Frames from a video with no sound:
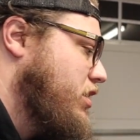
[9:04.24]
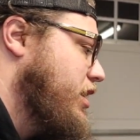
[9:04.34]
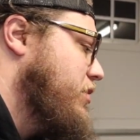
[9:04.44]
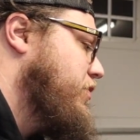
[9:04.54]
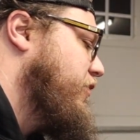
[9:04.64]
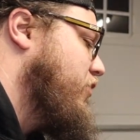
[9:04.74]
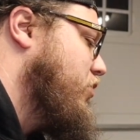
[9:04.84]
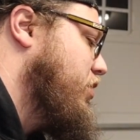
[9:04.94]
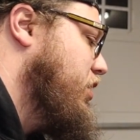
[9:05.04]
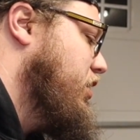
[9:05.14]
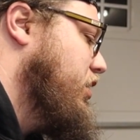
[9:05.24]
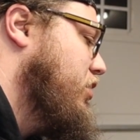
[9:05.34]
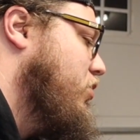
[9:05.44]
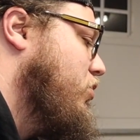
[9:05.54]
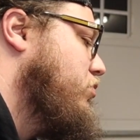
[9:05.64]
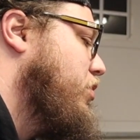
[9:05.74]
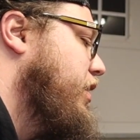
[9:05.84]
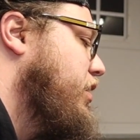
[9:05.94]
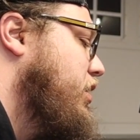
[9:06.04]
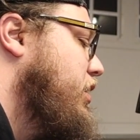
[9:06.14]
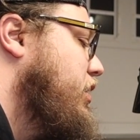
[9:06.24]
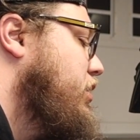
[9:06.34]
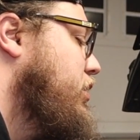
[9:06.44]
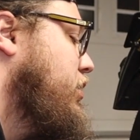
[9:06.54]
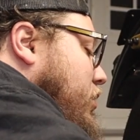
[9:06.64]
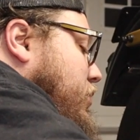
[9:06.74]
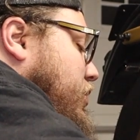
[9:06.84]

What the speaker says: clamp for the old brake line. I'm